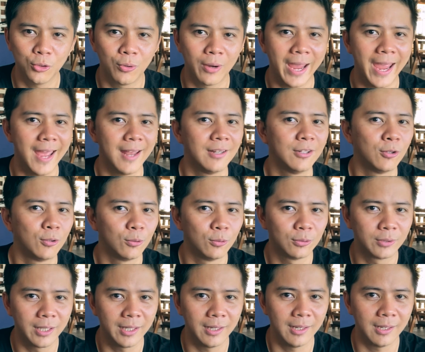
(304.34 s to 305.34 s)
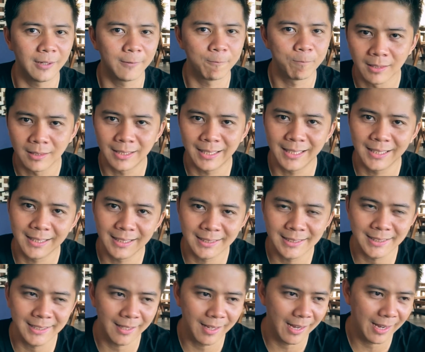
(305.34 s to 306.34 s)
yung hand holding,
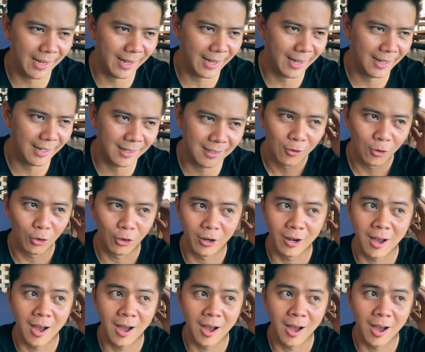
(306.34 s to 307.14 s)
kissing, or